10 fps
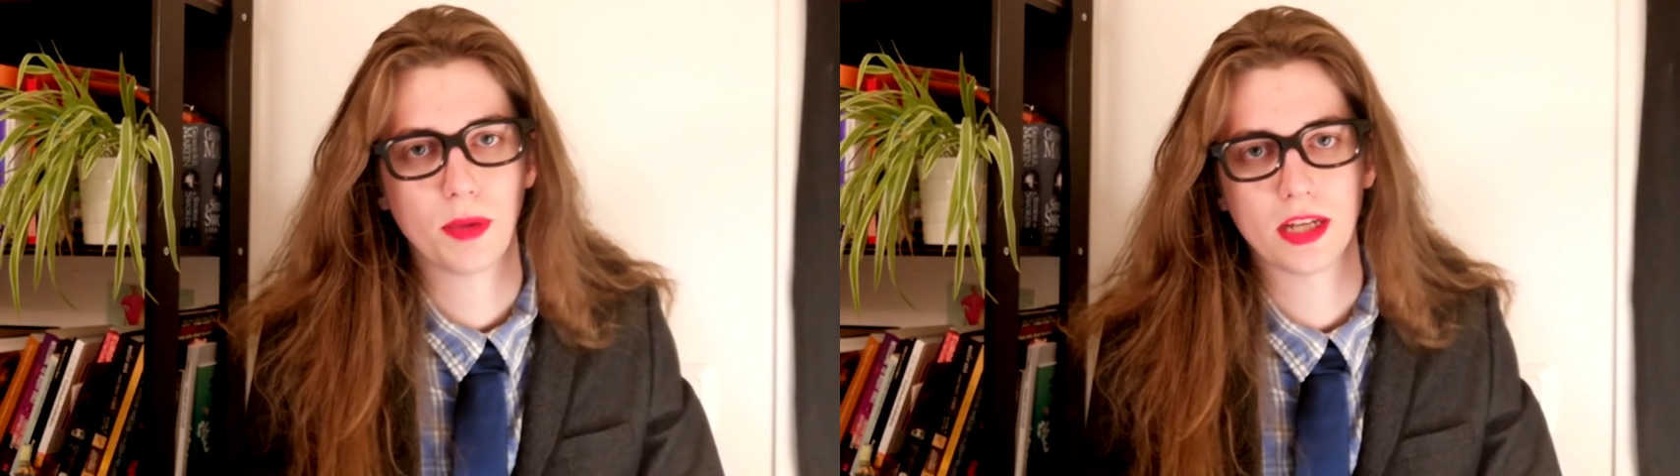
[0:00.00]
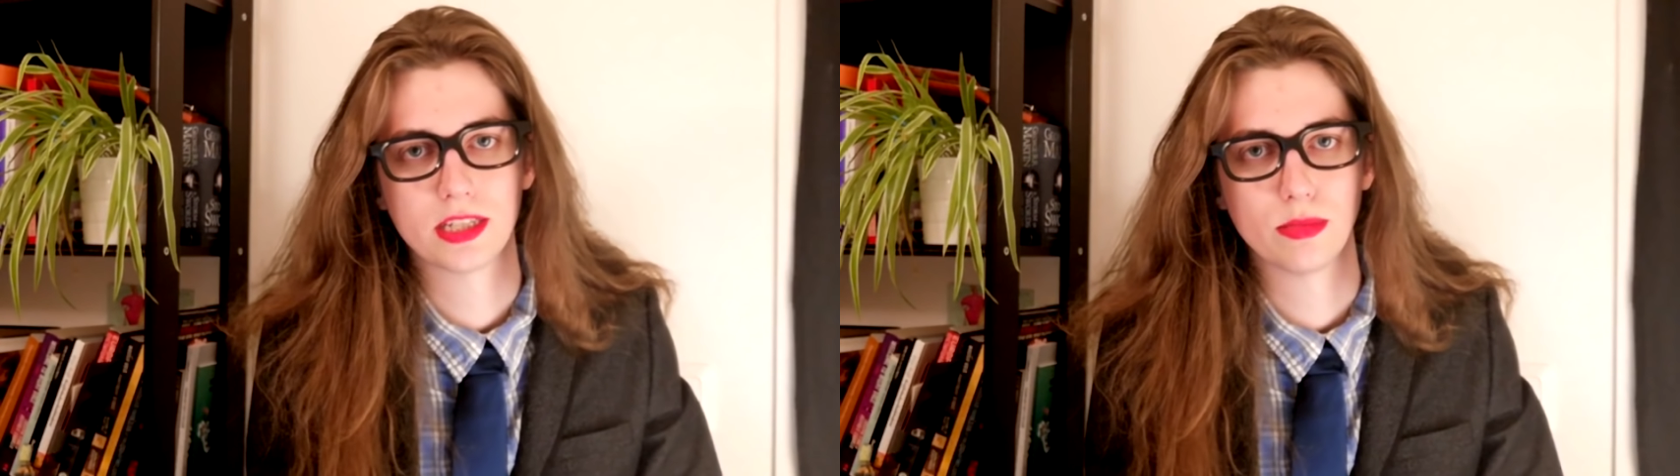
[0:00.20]

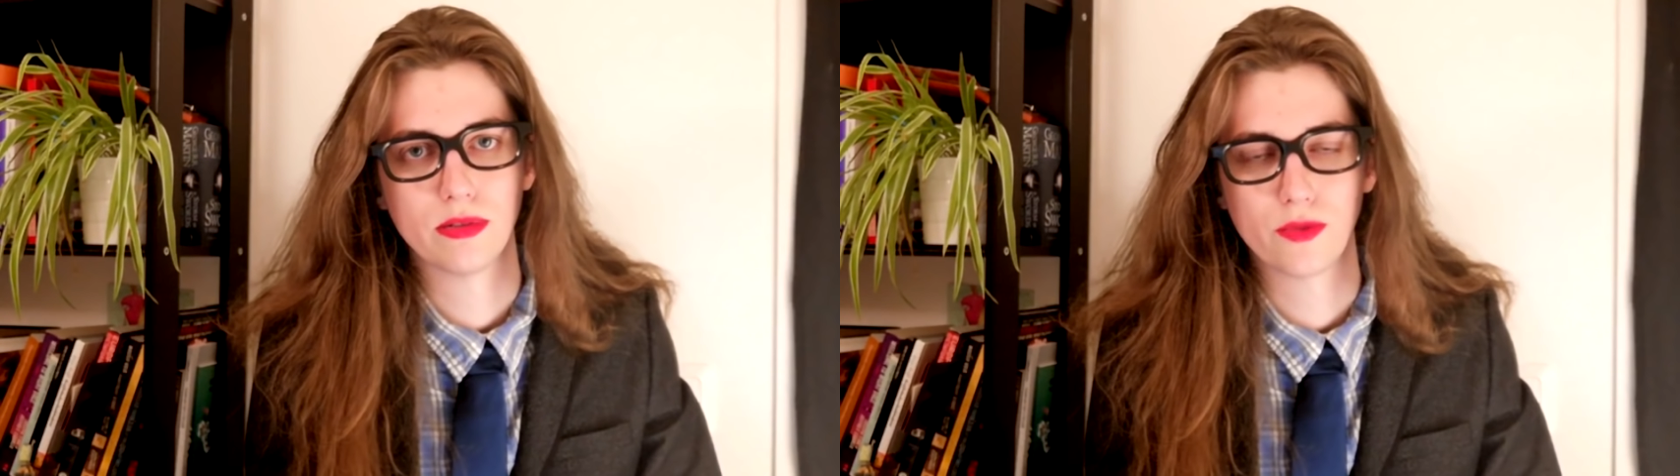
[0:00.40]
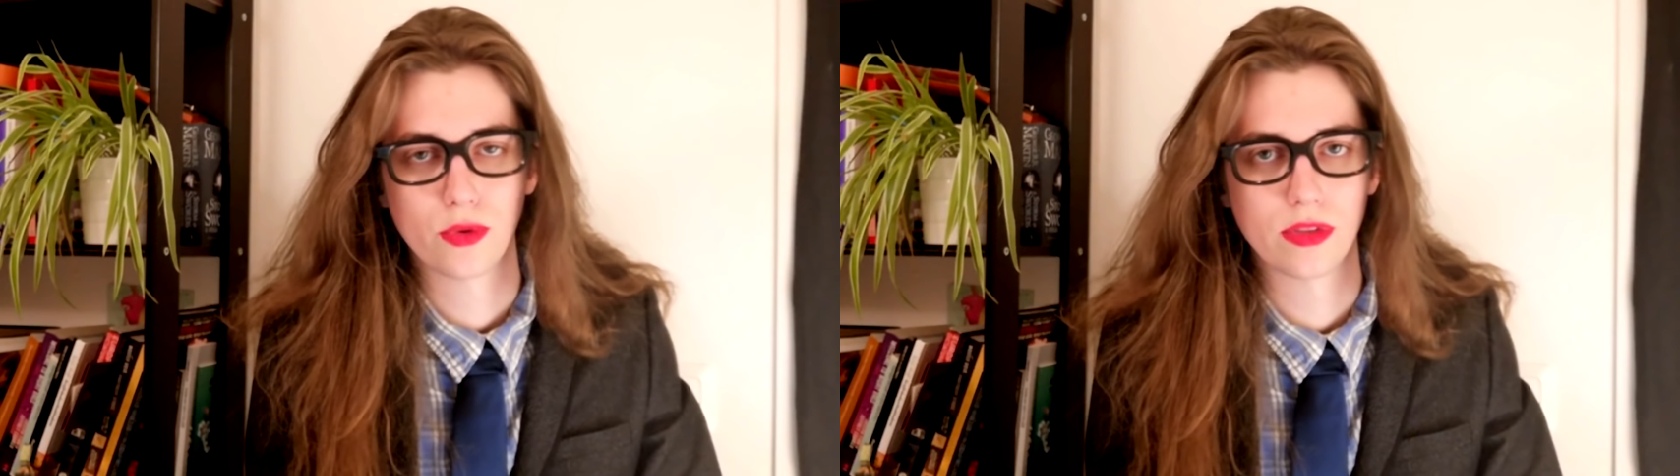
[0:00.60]

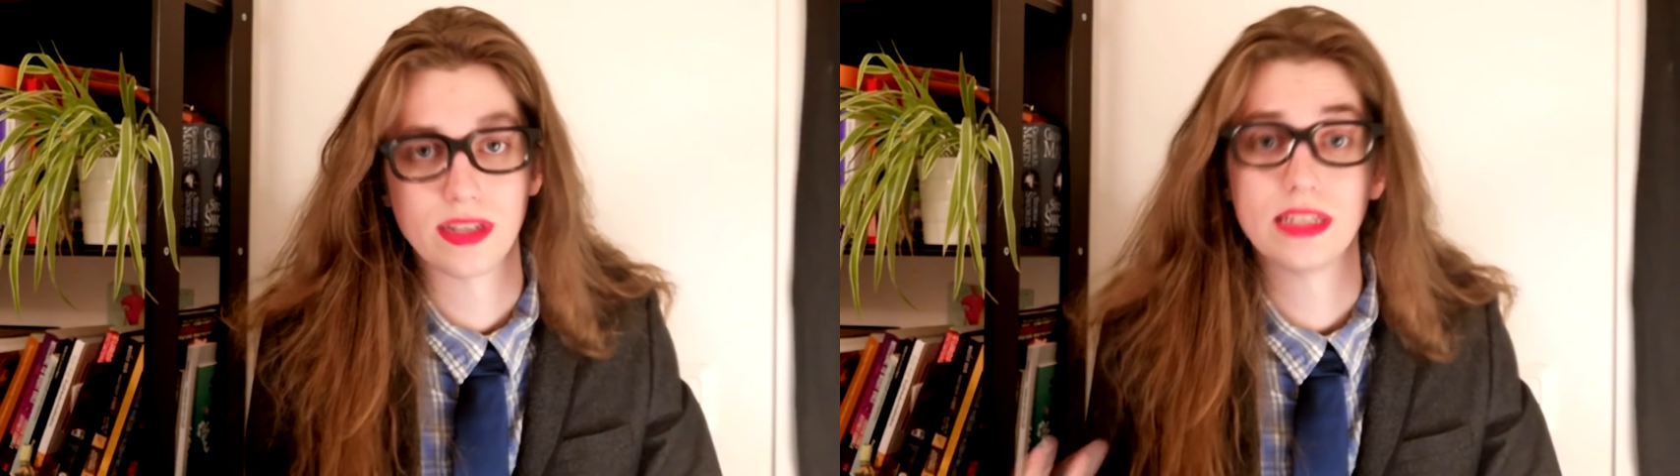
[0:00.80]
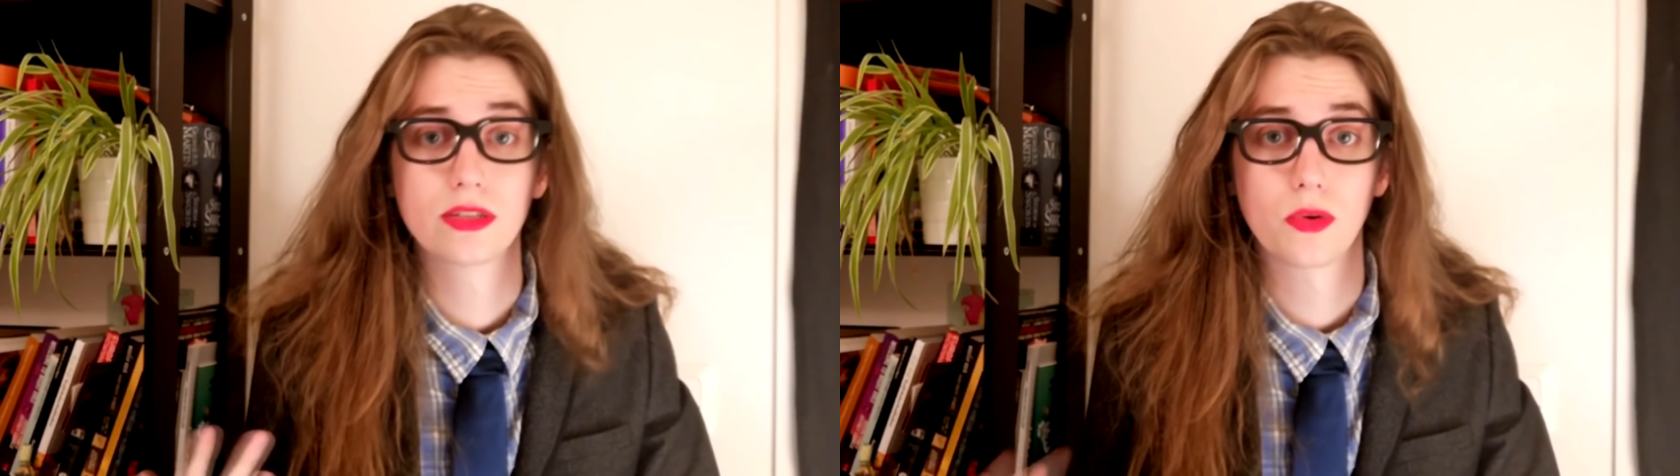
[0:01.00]
responsible for
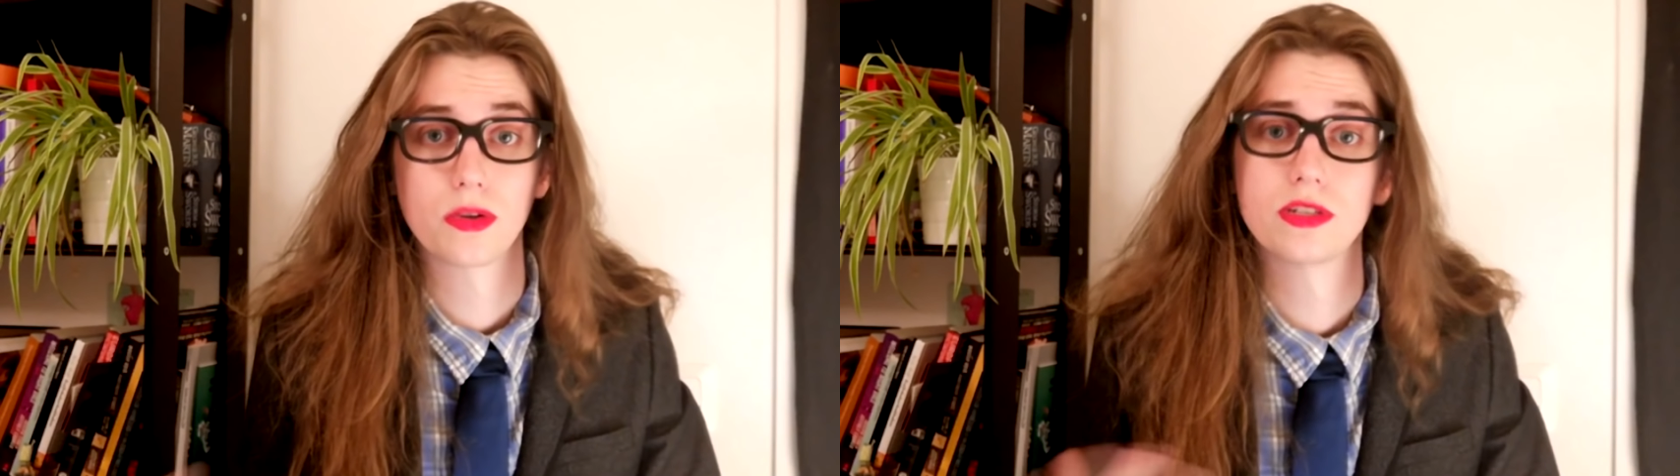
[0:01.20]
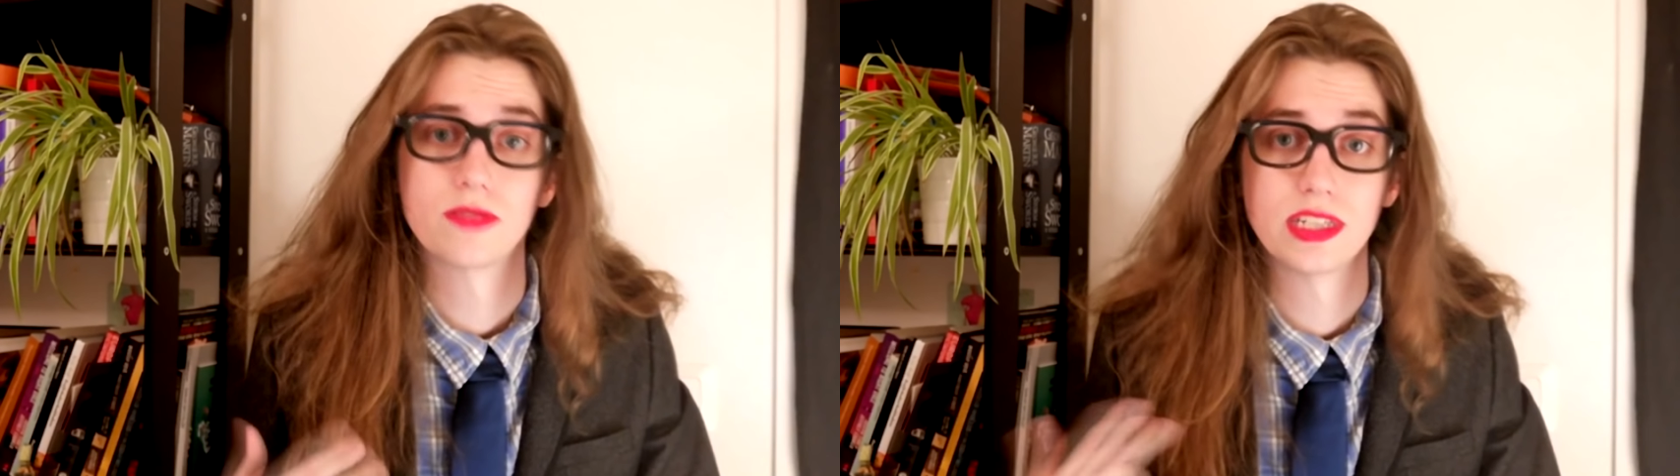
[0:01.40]
the discourse